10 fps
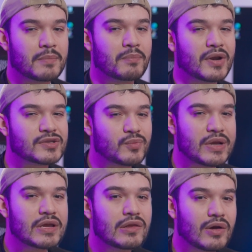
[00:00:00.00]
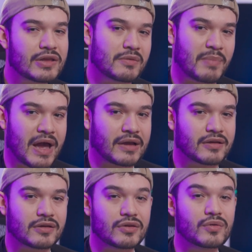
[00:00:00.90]
But it's when you look at the
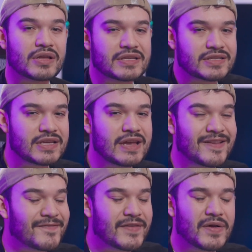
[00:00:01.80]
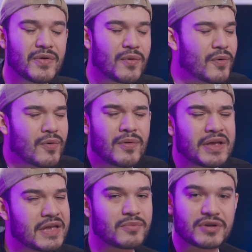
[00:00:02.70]
back, you can see and feel the whole
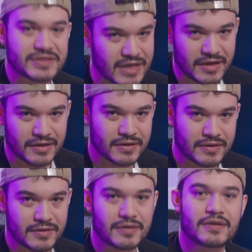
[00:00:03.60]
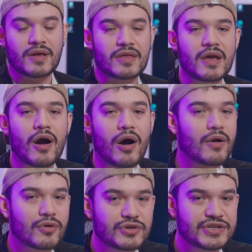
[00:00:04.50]
gamer aesthetic. The
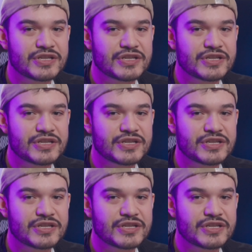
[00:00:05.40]
ROG